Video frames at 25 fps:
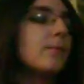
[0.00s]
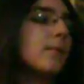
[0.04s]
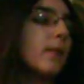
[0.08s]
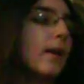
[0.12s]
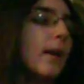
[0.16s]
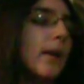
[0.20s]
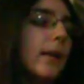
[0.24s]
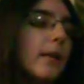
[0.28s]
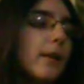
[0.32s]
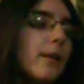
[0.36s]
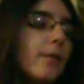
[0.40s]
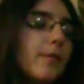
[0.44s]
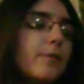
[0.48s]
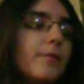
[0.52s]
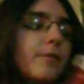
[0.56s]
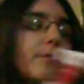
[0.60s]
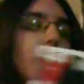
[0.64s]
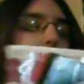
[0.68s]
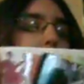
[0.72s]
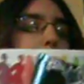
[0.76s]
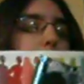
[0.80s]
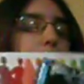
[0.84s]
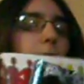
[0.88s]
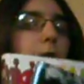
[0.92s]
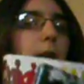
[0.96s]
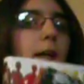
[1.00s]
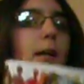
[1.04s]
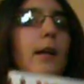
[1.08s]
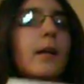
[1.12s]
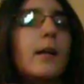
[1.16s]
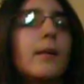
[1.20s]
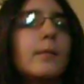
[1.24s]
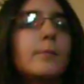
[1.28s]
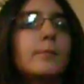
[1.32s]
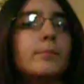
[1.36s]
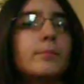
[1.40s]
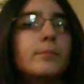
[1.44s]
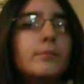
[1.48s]
I love, I'm
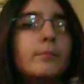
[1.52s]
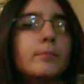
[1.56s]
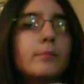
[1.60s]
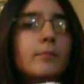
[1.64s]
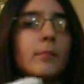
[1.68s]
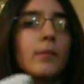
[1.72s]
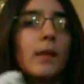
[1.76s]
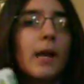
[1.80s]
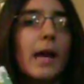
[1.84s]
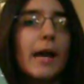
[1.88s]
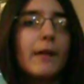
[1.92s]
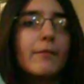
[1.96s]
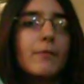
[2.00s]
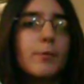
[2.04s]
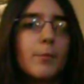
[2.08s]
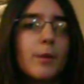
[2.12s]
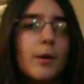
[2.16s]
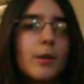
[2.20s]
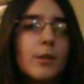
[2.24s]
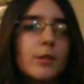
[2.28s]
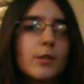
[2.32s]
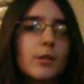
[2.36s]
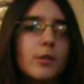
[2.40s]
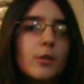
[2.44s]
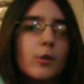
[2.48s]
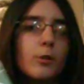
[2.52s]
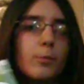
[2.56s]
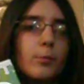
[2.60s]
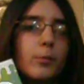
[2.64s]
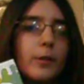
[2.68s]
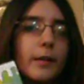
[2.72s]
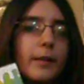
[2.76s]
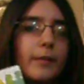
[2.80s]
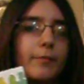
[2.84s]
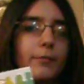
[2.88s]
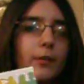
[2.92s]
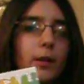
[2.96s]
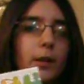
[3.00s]
gonna, I have a Barnes & Noble
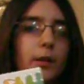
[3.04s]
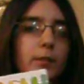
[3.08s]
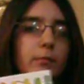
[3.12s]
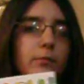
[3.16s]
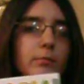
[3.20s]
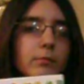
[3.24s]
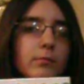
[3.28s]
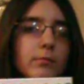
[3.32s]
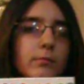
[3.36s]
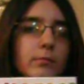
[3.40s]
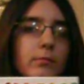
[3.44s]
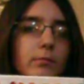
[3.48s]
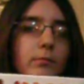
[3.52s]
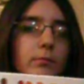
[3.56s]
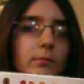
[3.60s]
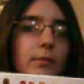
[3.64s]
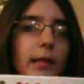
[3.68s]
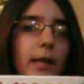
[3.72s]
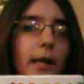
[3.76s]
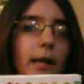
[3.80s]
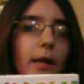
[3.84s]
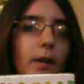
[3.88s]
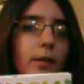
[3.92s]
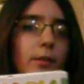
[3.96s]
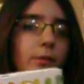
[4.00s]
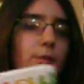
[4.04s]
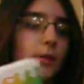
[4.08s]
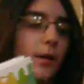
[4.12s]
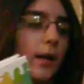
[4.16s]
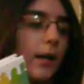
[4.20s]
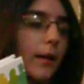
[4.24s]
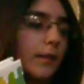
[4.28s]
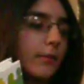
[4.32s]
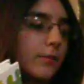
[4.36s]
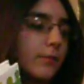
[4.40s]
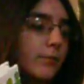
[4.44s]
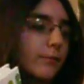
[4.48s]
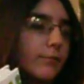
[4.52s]
gift card that I also
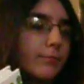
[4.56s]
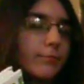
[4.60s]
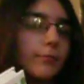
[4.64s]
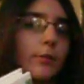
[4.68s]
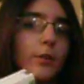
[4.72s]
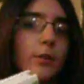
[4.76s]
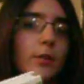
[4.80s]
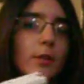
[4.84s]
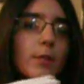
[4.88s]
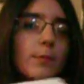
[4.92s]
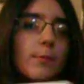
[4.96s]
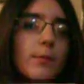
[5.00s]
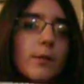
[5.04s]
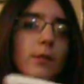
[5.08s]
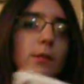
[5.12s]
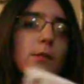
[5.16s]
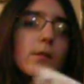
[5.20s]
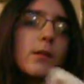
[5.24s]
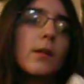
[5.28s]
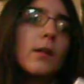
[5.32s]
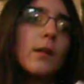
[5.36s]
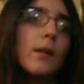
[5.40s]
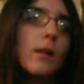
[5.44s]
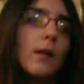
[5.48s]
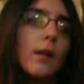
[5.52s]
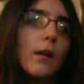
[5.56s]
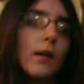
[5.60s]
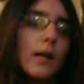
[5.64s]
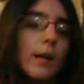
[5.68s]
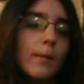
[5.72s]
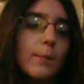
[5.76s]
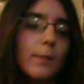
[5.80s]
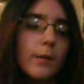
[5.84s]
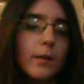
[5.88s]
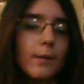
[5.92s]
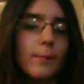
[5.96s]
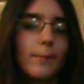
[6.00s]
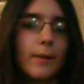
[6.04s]
got for Christmas.
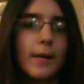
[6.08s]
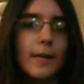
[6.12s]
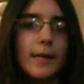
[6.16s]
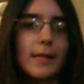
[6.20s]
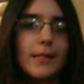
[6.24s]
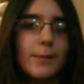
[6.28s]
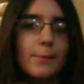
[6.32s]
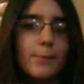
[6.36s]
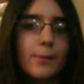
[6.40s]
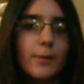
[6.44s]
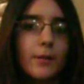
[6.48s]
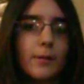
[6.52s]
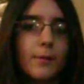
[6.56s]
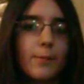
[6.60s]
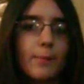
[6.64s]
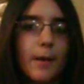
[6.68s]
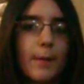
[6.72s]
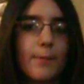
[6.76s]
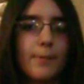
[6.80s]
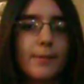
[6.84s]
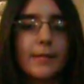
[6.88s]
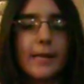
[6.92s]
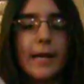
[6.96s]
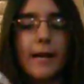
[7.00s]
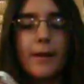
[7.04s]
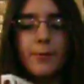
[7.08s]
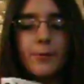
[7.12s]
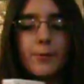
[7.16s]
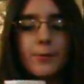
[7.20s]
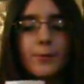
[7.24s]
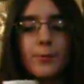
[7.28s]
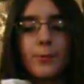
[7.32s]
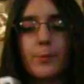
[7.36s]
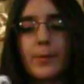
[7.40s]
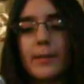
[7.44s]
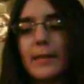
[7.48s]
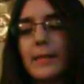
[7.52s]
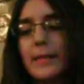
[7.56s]
I'm gonna buy his book, Paper Towns,
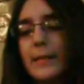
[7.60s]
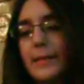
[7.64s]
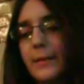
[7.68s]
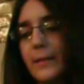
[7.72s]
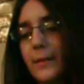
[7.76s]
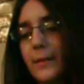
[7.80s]
with it.